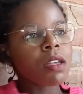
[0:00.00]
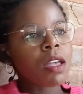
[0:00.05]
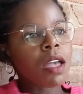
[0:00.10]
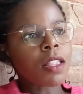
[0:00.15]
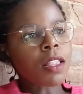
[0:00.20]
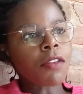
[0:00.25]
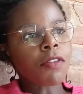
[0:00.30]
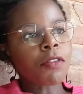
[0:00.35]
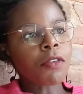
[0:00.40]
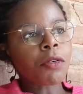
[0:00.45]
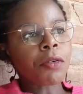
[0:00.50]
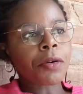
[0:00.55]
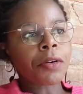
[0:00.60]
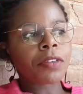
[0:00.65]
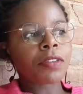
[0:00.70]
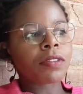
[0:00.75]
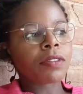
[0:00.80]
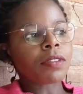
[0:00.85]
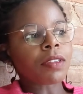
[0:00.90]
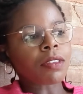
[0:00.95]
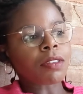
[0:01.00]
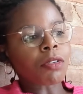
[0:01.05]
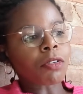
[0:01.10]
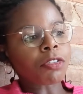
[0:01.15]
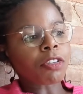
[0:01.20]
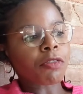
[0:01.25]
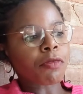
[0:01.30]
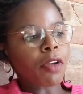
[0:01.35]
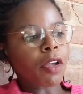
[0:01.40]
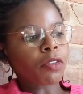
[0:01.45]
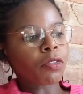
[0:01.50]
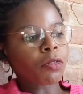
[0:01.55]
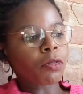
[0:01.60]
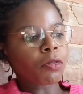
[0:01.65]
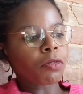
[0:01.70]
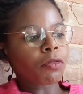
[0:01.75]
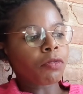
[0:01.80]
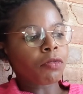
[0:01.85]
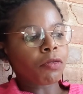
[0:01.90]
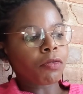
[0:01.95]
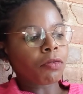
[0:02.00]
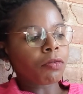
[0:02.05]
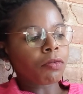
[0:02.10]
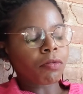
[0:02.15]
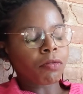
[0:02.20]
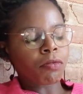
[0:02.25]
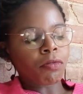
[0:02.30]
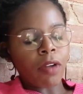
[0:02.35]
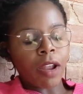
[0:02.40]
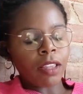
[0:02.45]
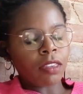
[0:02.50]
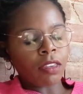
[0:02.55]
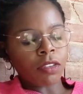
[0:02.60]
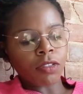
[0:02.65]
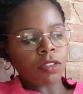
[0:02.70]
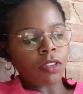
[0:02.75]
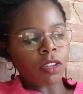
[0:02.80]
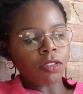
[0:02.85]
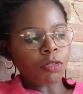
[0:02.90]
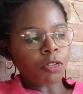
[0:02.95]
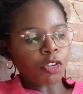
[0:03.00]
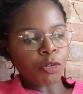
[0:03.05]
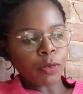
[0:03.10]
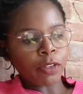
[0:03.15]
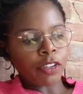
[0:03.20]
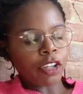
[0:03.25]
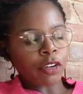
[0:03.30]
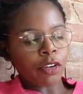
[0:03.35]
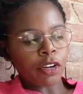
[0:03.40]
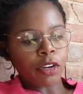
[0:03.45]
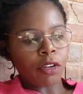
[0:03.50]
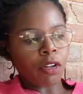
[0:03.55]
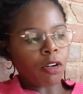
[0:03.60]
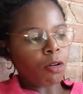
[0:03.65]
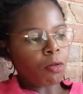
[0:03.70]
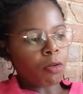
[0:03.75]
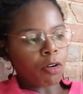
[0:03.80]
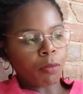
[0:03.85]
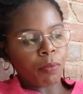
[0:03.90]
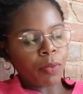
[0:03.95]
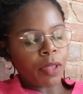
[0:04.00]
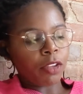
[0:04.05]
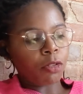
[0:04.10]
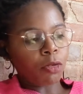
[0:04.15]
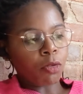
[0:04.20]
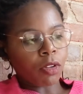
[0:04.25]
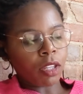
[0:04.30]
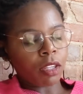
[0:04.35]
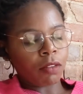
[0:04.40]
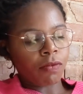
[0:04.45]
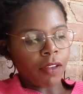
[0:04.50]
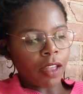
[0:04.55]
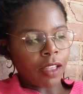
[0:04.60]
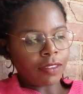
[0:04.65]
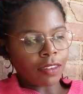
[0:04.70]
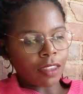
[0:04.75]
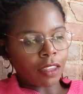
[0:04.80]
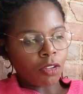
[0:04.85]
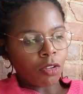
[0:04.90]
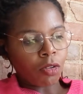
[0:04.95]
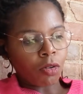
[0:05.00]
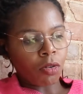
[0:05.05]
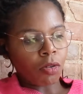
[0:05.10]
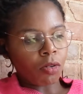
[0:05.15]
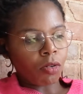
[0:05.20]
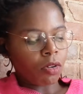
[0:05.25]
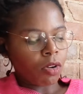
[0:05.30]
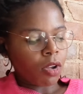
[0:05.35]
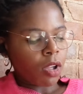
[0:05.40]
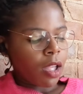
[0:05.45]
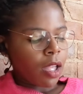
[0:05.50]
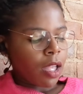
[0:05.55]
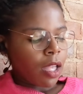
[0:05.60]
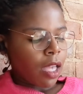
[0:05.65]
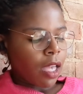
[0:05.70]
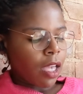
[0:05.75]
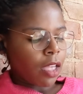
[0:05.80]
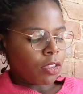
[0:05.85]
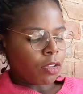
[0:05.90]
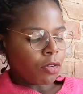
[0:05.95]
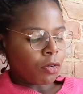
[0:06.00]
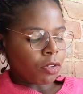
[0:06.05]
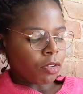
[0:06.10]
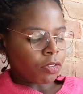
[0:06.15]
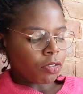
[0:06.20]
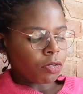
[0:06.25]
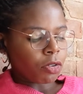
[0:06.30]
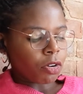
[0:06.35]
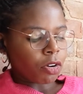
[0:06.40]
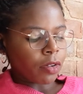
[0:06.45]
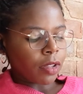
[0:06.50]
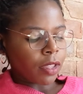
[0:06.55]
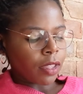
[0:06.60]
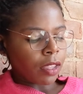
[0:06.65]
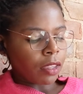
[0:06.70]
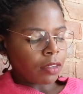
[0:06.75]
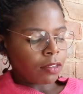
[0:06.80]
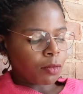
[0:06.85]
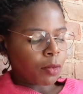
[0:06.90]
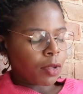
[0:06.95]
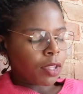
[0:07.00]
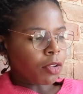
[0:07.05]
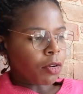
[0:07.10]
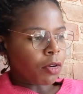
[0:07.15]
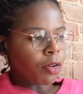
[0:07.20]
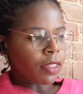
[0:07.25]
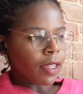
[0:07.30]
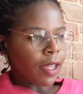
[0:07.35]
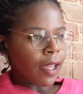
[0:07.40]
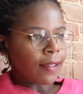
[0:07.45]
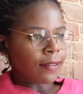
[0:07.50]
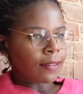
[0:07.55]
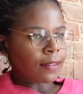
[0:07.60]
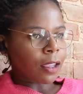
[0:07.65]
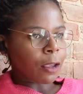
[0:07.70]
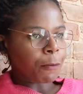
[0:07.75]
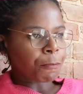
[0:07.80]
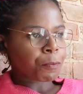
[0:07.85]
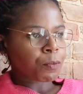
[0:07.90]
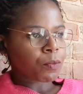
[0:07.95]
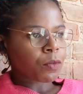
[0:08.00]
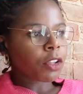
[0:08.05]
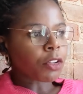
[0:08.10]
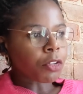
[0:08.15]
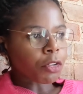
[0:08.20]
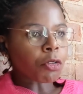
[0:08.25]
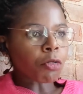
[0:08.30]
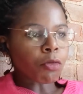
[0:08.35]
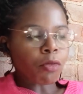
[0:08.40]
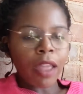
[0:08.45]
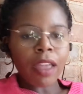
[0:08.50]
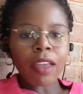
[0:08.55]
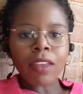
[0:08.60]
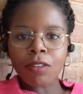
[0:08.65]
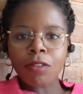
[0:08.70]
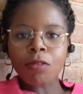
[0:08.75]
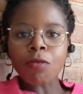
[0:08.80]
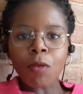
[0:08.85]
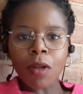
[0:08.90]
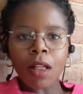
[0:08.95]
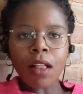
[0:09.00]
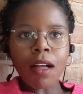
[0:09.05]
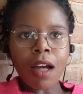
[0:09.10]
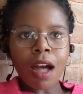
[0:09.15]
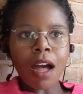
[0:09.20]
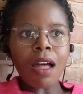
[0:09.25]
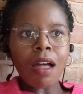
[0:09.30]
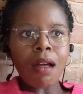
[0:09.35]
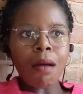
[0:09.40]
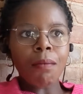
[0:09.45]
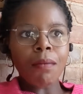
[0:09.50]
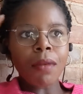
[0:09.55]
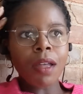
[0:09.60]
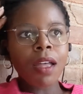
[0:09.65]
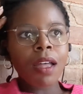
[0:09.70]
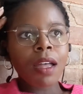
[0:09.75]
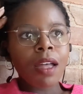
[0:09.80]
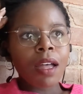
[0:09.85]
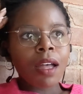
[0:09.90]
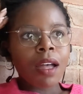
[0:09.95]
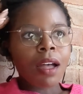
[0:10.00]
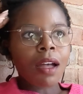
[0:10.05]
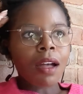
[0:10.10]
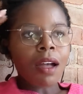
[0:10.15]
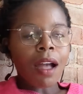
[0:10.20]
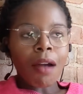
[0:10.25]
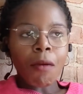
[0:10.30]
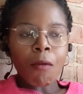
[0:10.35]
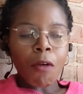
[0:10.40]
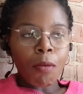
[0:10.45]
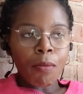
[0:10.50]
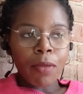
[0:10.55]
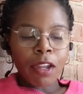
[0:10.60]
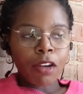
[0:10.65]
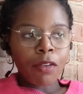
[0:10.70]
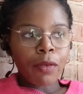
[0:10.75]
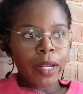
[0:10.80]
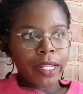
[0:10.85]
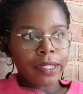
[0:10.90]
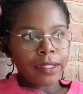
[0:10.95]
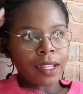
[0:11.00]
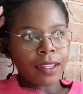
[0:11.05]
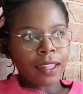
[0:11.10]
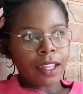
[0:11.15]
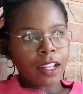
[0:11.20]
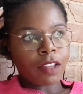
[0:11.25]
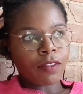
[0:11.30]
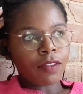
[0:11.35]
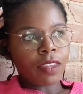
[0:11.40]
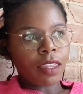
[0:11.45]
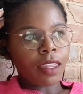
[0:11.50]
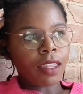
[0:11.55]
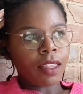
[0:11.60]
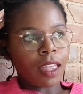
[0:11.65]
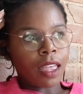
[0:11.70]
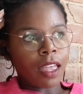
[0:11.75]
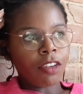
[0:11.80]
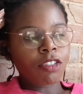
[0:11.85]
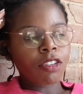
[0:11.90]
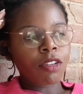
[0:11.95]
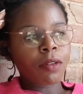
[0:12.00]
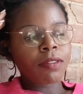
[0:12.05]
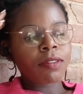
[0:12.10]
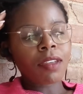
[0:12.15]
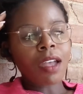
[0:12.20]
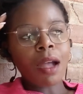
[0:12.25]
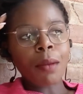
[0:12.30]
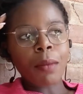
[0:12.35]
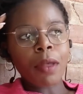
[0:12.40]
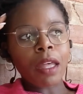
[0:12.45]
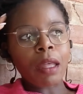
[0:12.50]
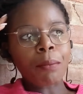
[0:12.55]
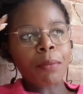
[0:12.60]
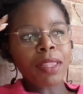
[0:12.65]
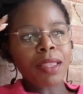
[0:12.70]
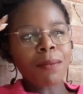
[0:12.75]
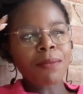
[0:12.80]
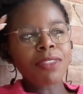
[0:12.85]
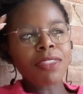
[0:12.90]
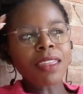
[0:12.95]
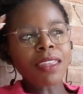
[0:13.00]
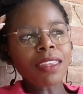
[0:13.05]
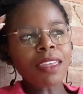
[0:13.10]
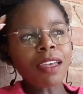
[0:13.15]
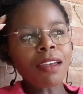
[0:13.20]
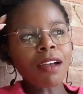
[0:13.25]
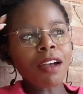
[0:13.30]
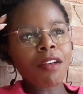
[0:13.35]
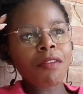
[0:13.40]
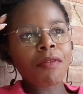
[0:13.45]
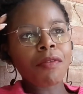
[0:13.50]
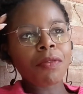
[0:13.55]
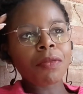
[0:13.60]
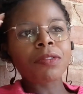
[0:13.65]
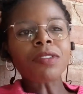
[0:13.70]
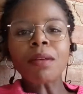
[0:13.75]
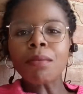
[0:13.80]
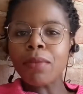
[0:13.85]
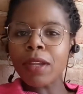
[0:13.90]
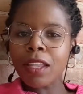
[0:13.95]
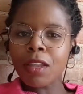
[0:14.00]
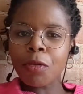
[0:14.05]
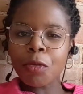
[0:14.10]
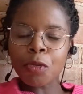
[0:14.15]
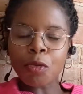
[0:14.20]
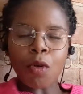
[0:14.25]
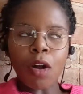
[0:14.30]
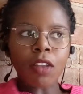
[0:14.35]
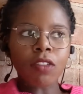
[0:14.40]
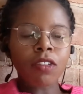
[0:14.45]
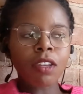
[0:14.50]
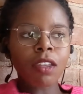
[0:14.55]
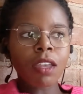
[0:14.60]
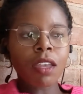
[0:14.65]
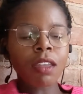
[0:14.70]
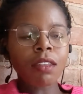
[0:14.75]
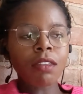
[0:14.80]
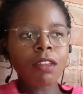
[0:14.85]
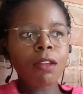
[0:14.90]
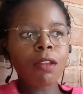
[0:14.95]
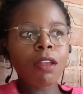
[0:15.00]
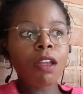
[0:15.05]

And of course, those of us who've read the source material, who are big Tolkien fans and know the stories, we know that you know, the rings will be created at the end of the Second Age, so it's coming. But I'm thinking of somebody who's watching it,